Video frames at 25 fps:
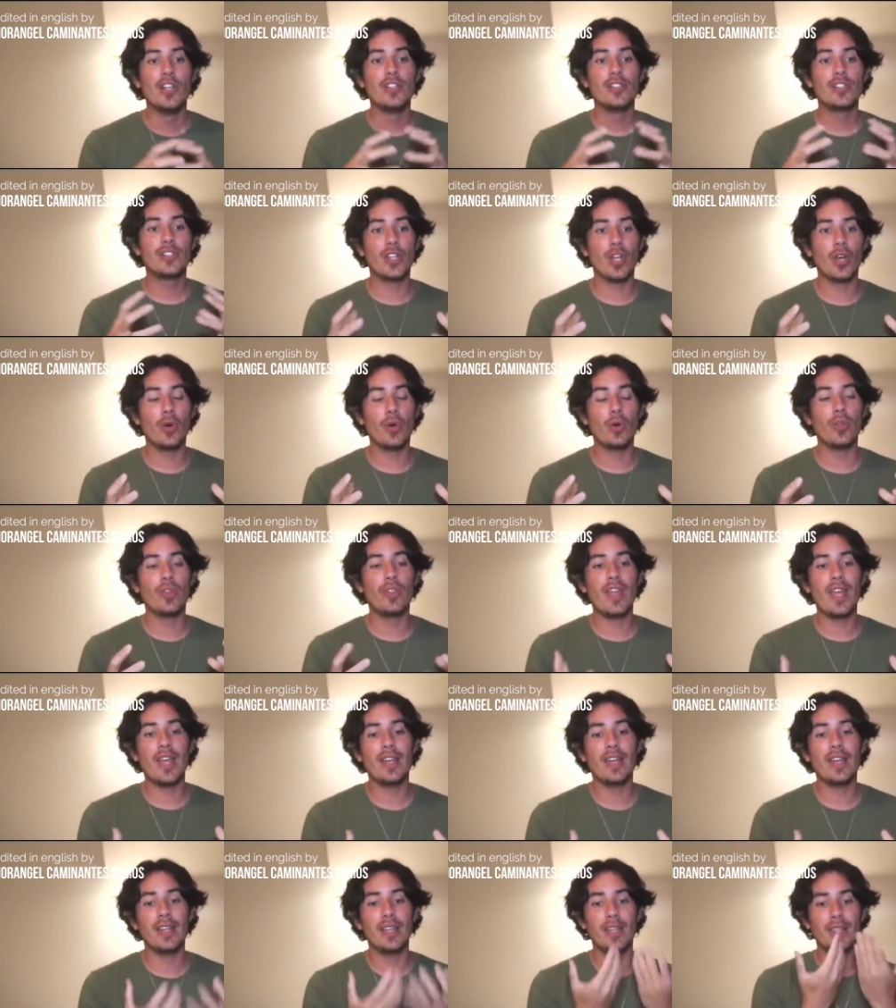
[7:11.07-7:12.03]
So
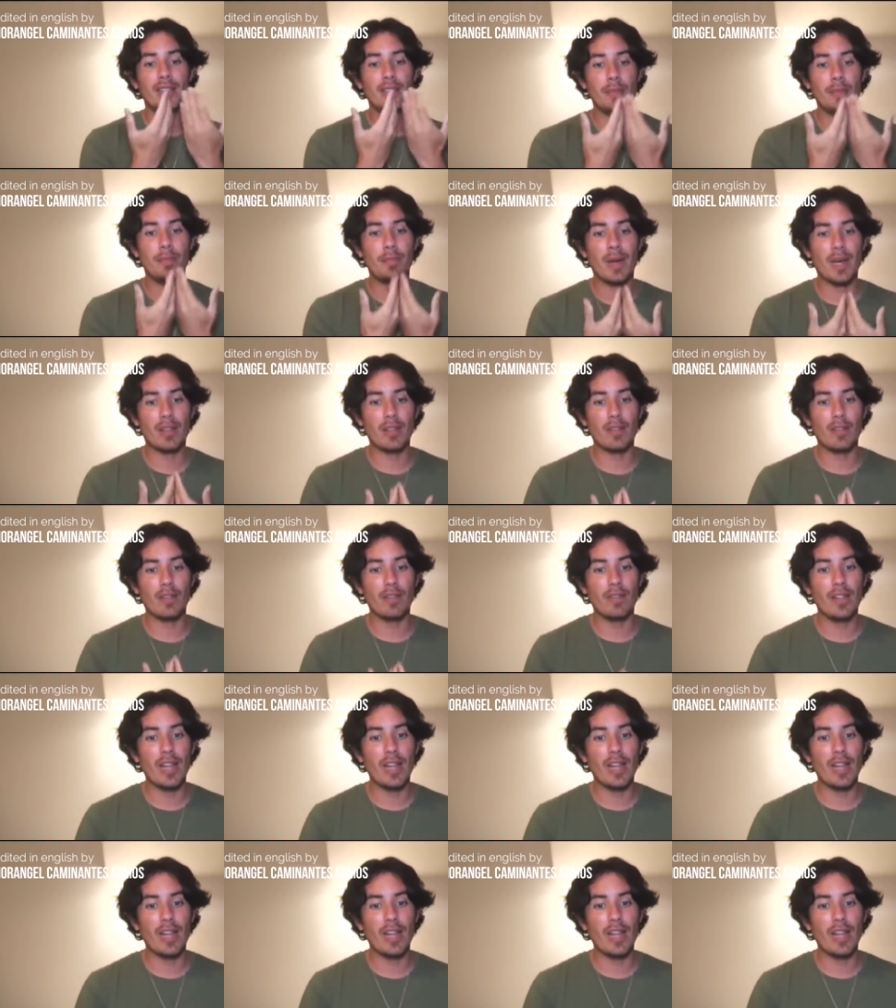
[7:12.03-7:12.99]
then in the path of
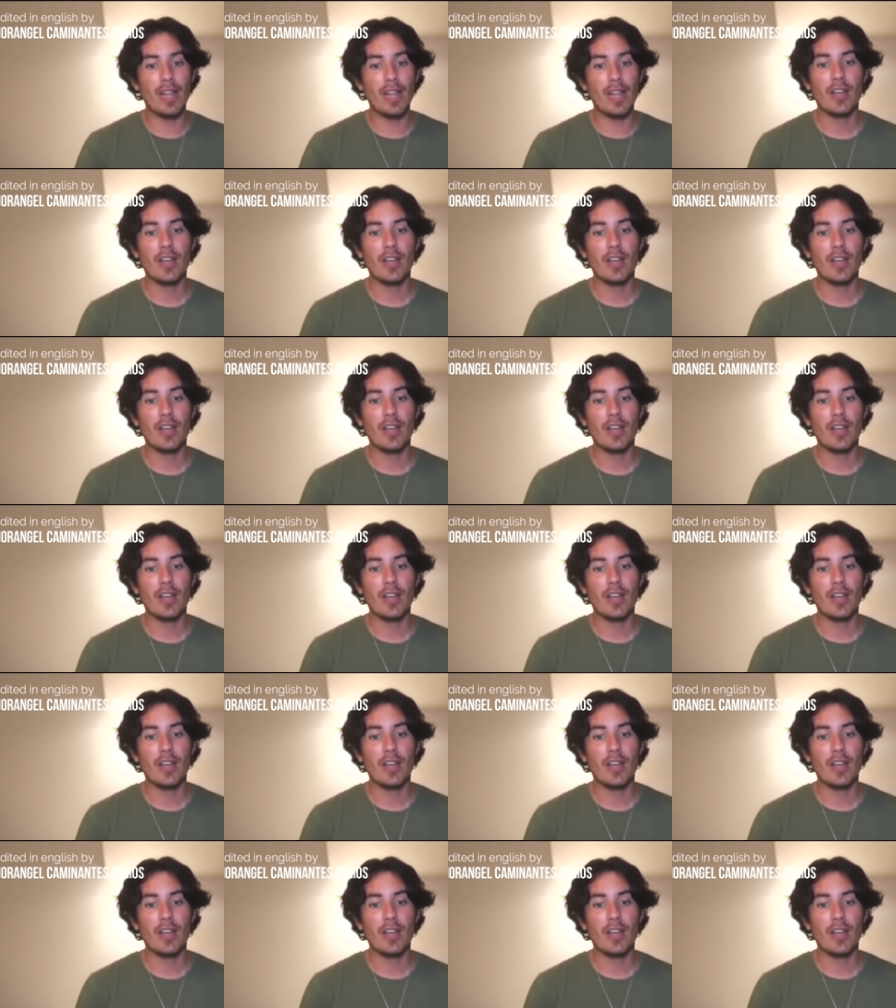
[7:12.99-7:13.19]
life